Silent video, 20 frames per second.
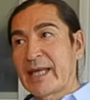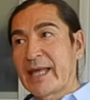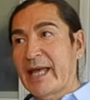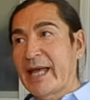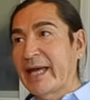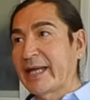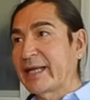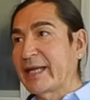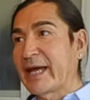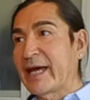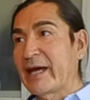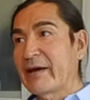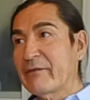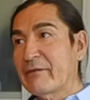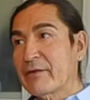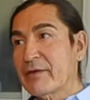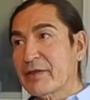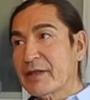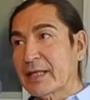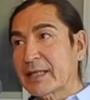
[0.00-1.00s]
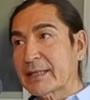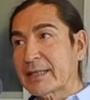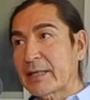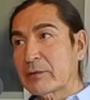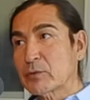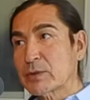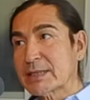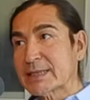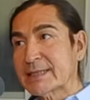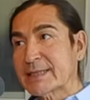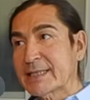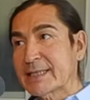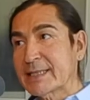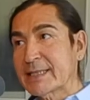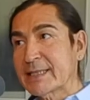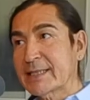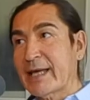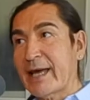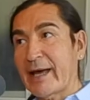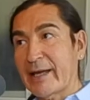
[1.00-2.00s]
And everything that was
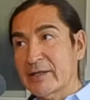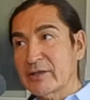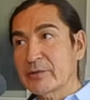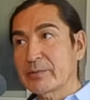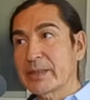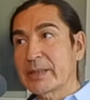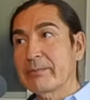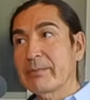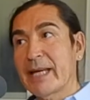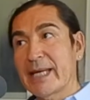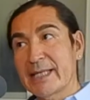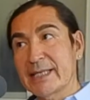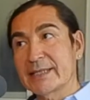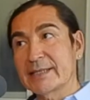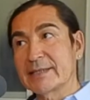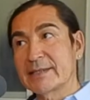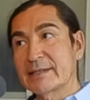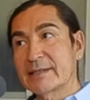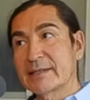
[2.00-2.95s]
needed had to be made.